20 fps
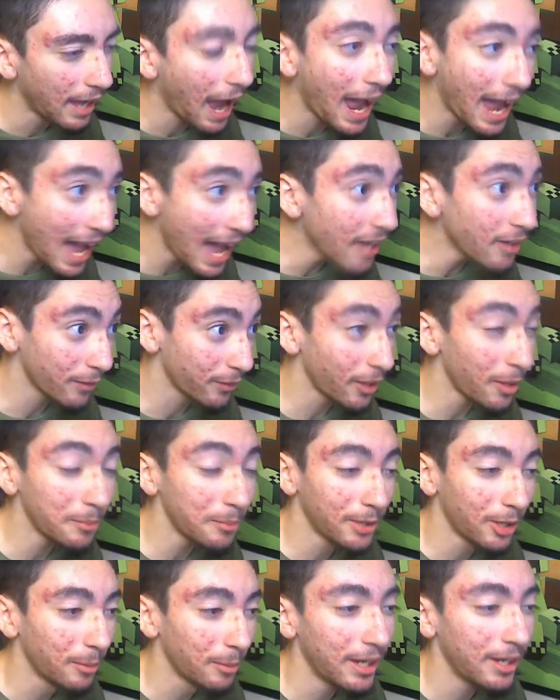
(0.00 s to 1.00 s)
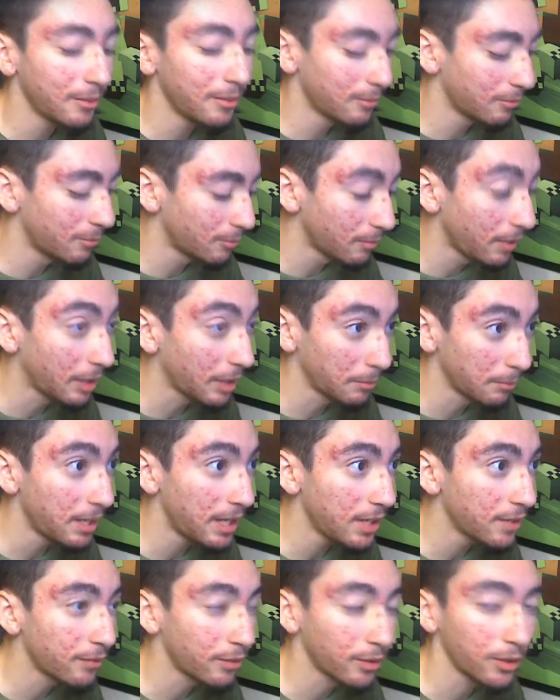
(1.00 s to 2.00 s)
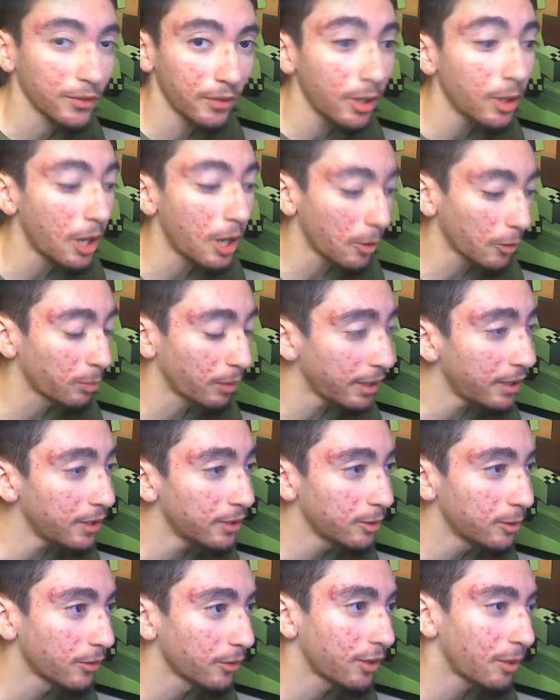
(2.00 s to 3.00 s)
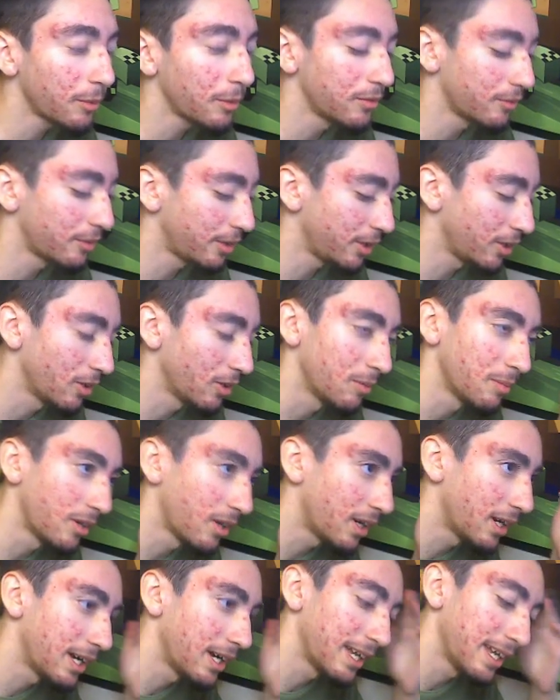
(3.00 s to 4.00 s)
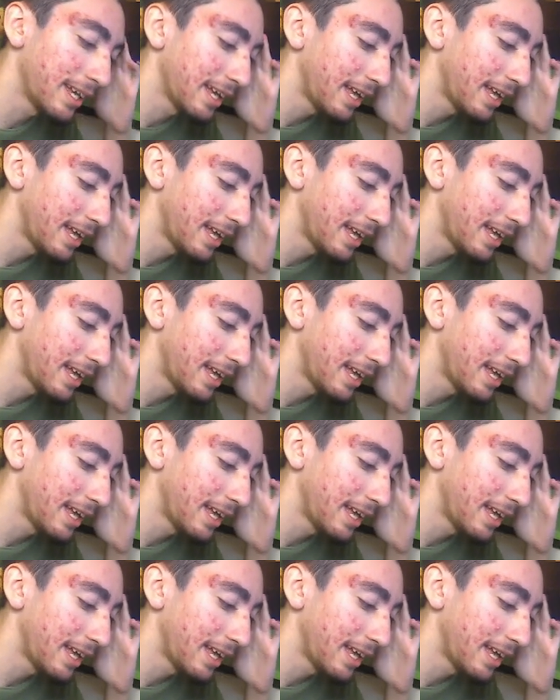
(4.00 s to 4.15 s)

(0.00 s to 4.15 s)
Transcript: I had a thumbnail ma like made for his video. I was planning to do a summon video, but